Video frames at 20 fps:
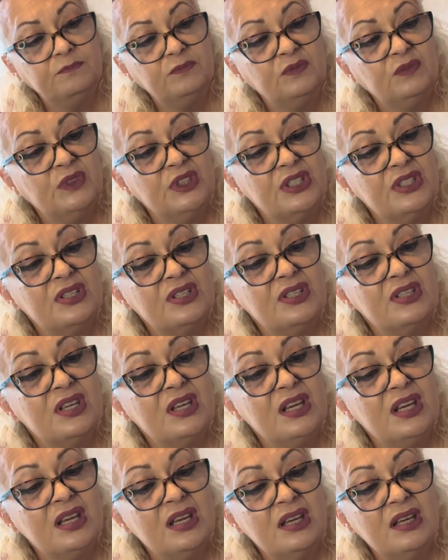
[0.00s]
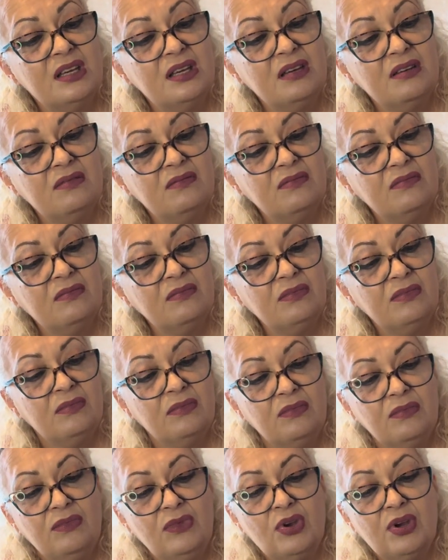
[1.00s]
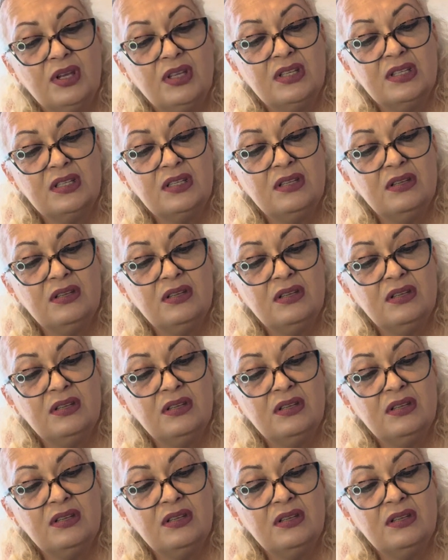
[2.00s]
me see. You could